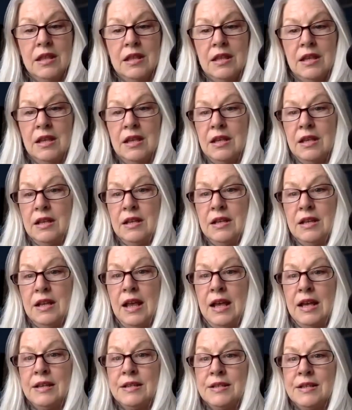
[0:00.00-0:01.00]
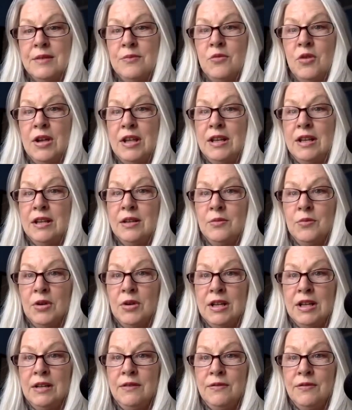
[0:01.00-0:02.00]
And as I'm
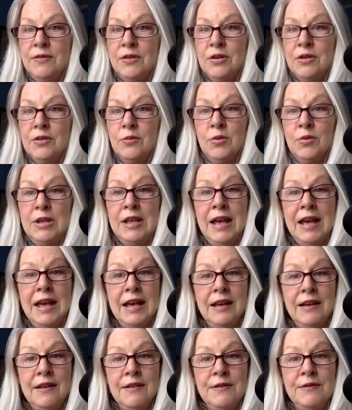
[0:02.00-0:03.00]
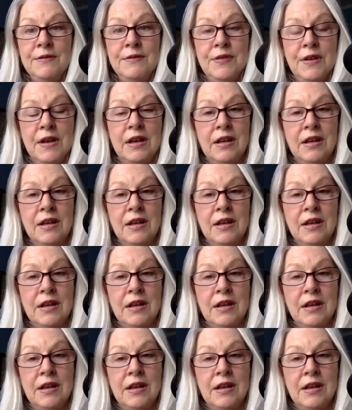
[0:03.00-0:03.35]
waiting for, we have